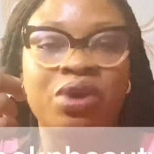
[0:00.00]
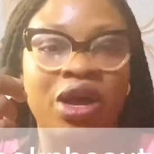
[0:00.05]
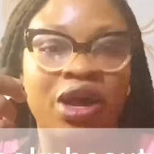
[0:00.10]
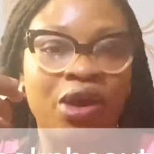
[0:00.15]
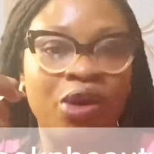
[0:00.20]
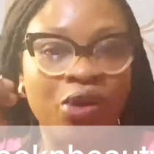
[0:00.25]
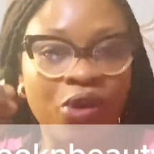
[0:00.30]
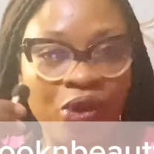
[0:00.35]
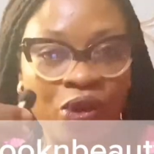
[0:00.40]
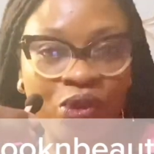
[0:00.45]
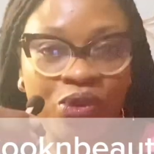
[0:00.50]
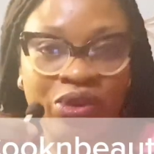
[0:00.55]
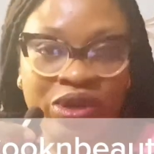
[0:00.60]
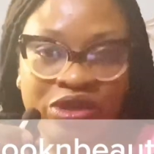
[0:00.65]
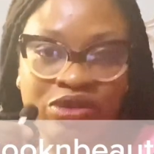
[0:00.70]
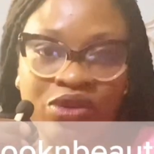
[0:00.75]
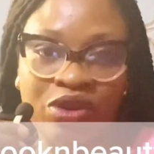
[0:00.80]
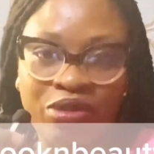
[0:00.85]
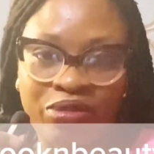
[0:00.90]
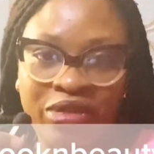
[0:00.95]
are
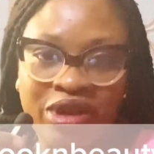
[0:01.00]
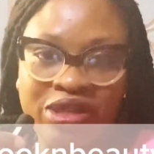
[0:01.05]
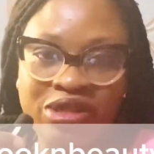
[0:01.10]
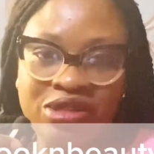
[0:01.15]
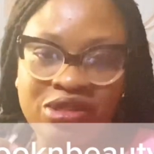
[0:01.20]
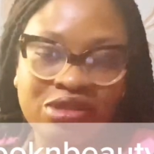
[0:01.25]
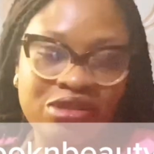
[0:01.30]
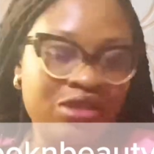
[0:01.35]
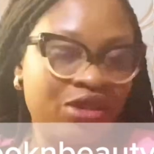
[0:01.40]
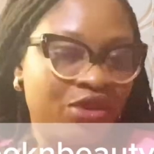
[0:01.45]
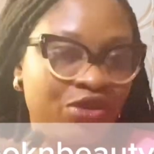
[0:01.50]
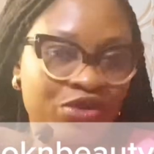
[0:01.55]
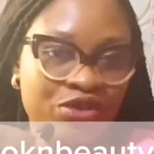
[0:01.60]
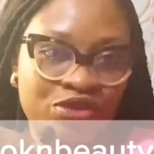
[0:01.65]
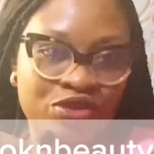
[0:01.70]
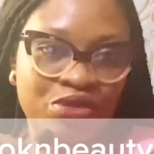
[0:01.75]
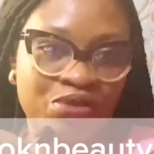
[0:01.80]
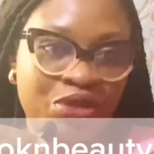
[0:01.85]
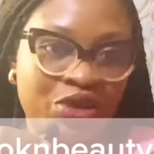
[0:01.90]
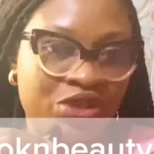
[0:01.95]
always commenting, thank you
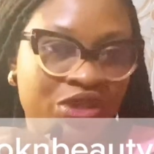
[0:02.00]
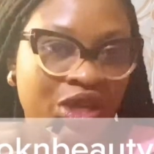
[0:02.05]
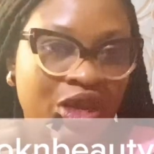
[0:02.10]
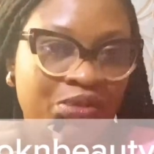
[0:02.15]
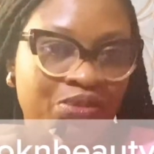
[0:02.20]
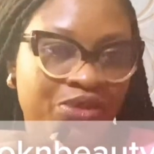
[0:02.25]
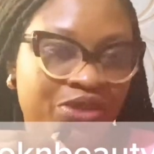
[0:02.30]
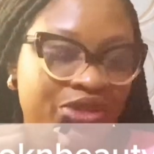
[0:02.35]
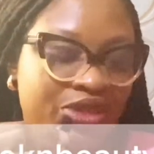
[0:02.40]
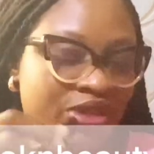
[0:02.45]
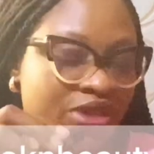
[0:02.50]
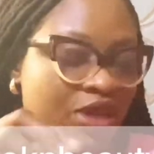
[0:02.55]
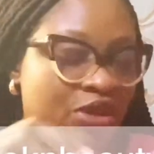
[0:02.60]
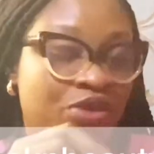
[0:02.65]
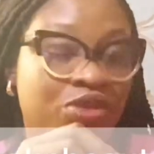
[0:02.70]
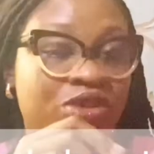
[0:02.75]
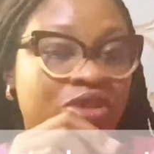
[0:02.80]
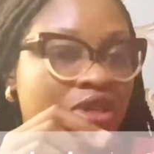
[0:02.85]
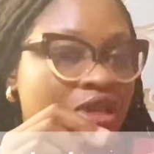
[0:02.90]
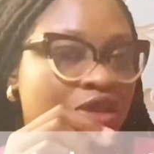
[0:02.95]
so much. I appreciate it. I
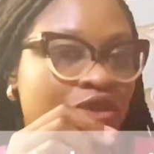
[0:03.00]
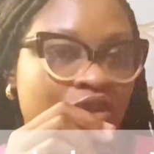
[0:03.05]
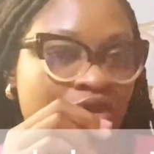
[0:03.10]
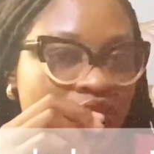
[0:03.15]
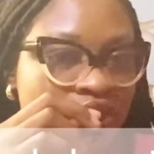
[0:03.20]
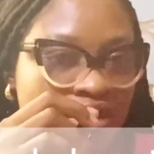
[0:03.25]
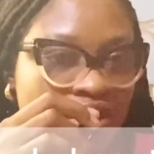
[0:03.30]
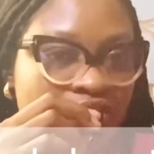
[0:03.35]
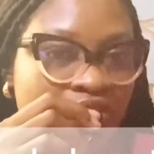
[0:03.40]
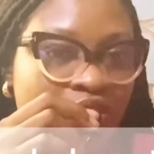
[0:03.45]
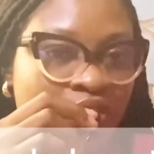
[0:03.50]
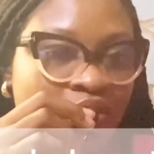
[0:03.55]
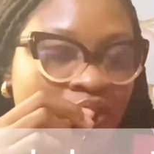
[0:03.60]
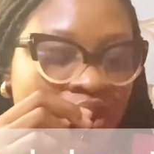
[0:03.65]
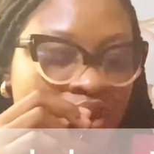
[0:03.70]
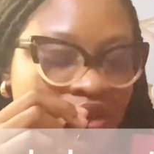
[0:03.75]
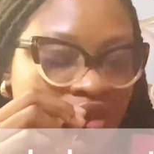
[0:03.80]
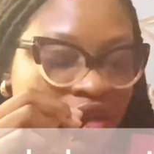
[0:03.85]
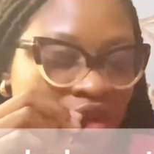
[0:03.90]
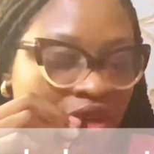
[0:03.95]
don't take those things for
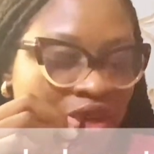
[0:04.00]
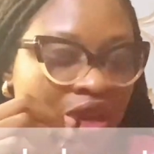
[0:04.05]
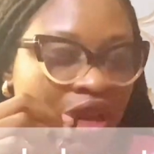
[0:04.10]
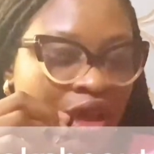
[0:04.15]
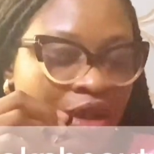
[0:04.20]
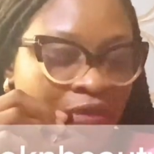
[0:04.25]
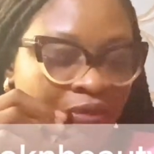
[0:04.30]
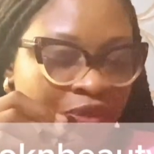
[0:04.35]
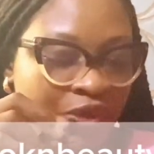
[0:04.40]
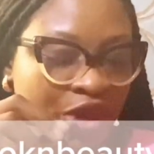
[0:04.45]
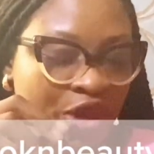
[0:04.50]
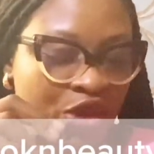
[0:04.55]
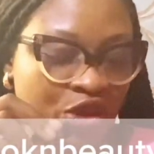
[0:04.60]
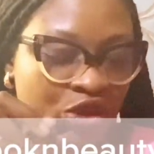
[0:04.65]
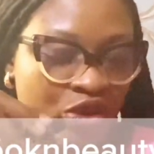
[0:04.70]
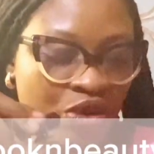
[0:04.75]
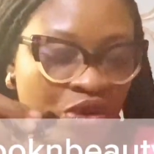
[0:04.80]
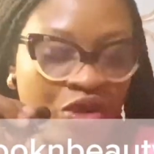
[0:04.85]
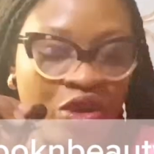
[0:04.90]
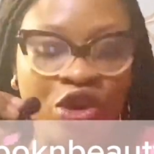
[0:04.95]
granted. Thank
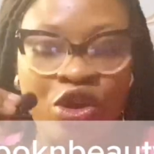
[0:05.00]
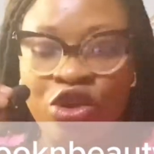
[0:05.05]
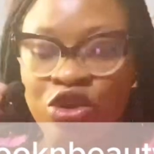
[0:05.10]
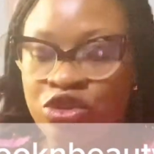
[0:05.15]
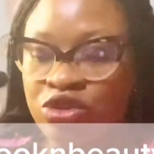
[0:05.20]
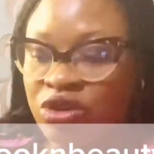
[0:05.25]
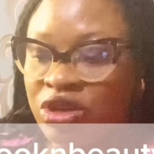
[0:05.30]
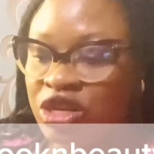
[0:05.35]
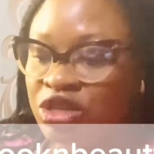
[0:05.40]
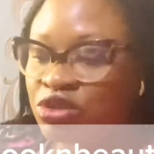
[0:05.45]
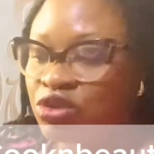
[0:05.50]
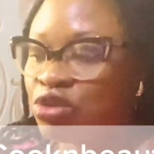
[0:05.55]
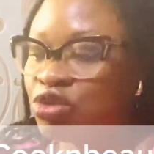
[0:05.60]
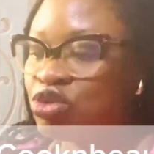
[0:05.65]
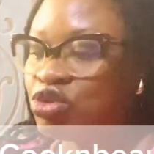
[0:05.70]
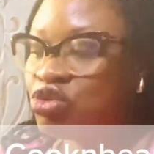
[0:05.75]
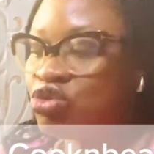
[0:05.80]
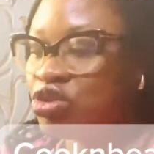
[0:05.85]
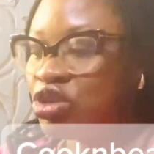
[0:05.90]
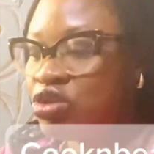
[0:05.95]
you. So let's go
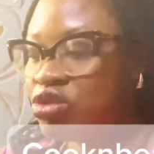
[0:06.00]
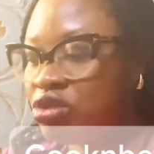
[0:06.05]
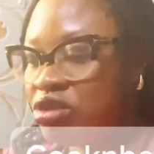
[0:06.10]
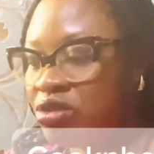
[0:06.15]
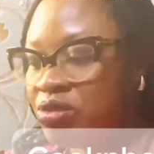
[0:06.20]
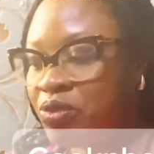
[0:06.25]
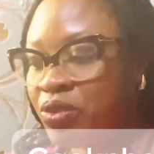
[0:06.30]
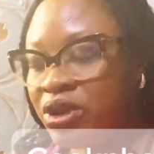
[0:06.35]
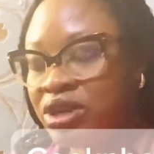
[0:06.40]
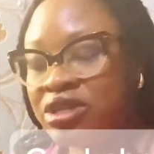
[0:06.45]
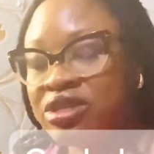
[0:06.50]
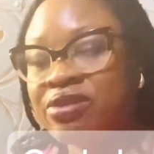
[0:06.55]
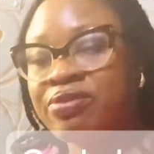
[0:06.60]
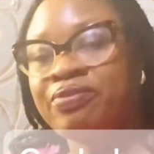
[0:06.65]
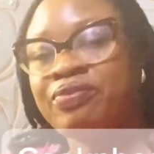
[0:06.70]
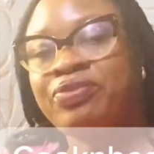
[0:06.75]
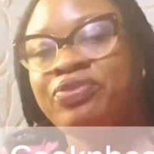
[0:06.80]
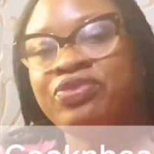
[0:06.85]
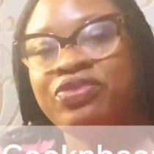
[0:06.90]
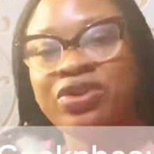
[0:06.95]
straight to the point.
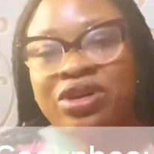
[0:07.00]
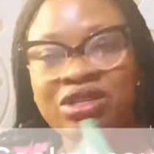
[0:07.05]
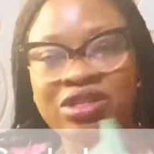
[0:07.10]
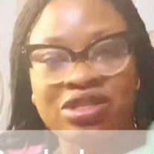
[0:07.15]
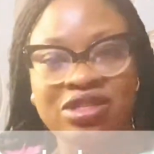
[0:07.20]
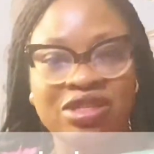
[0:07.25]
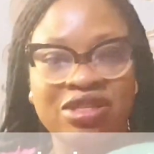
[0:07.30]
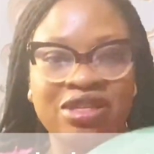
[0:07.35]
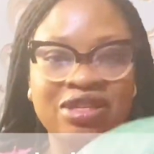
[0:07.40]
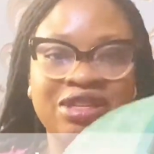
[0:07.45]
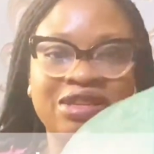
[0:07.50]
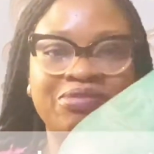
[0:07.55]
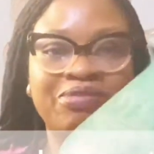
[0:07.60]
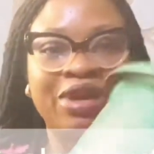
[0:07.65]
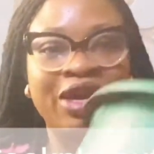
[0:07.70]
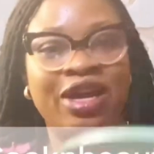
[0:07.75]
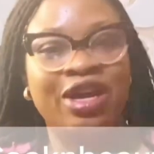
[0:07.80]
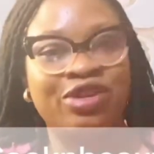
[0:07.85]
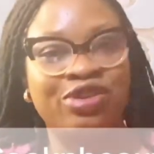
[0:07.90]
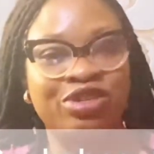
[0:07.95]
First, my
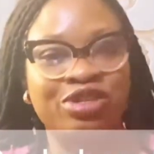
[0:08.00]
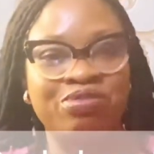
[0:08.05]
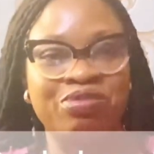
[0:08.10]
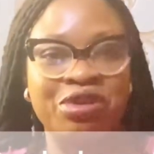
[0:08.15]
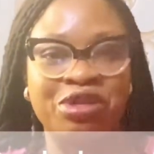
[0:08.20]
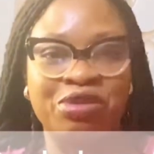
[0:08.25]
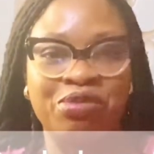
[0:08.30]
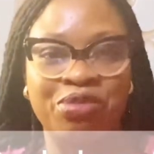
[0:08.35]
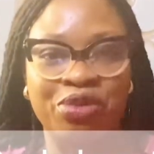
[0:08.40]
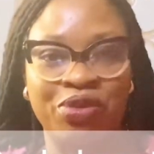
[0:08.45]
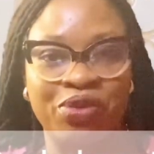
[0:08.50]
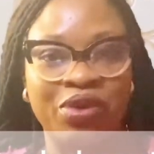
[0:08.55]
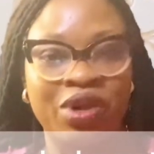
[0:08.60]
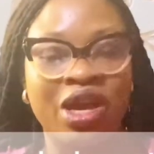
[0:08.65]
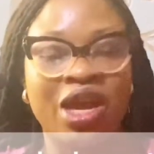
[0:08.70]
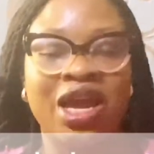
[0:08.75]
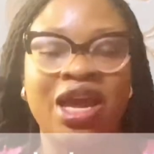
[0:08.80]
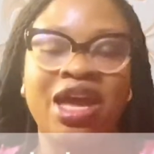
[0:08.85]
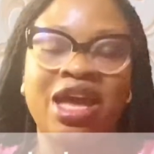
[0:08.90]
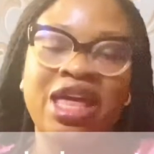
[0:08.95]
hand just be the bowl.
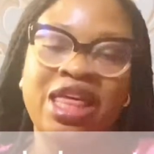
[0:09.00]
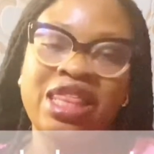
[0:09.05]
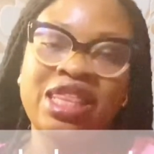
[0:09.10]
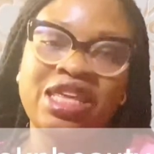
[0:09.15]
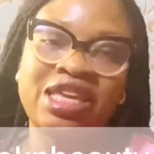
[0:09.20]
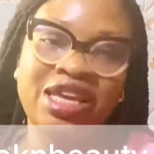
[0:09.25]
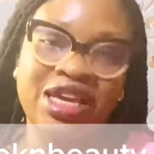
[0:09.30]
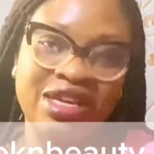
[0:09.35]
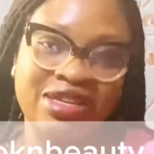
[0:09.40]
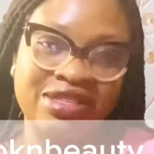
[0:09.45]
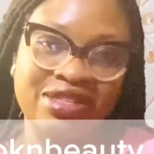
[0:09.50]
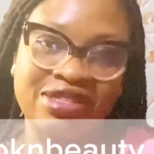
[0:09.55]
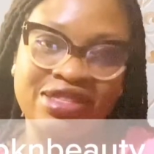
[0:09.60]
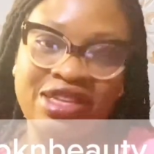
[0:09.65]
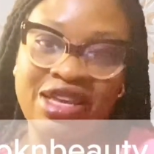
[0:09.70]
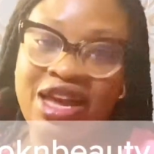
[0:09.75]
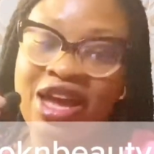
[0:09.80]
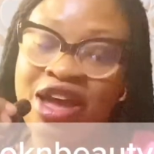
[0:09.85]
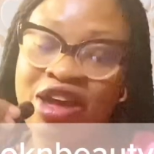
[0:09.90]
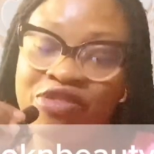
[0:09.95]
Yes,
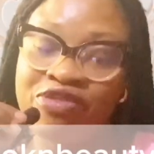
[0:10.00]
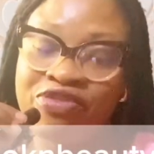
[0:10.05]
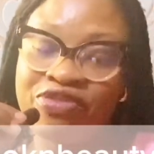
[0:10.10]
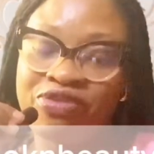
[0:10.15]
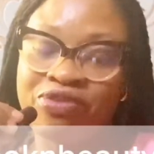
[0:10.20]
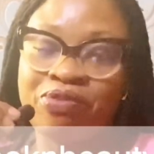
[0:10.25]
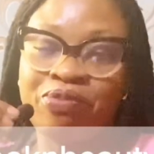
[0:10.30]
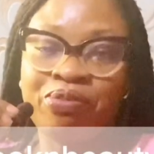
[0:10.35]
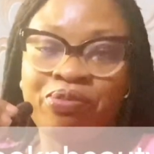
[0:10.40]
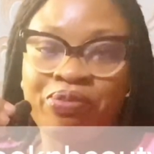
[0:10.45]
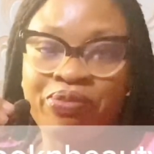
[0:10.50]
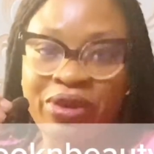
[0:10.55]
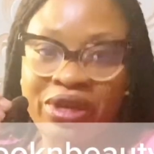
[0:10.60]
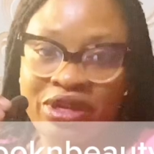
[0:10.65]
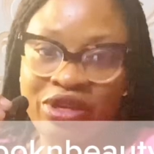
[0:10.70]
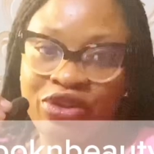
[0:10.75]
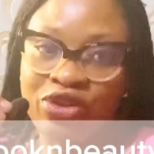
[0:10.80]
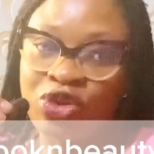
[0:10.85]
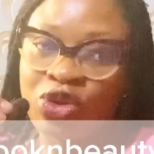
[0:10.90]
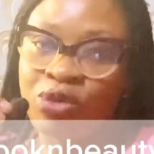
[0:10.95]
they have
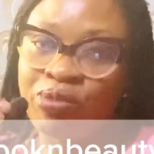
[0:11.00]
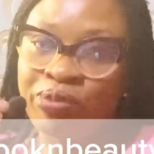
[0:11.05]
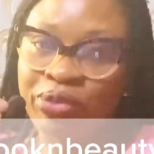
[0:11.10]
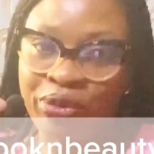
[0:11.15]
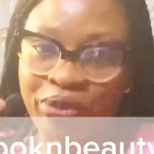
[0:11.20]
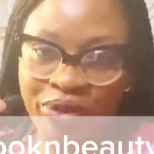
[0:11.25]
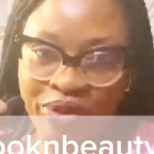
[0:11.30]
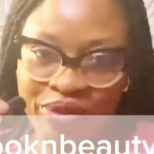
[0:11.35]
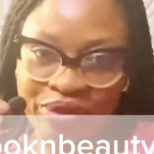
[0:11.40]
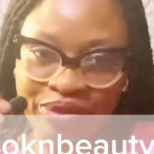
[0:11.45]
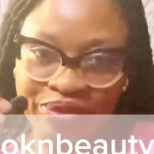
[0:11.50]
pedicure bowl.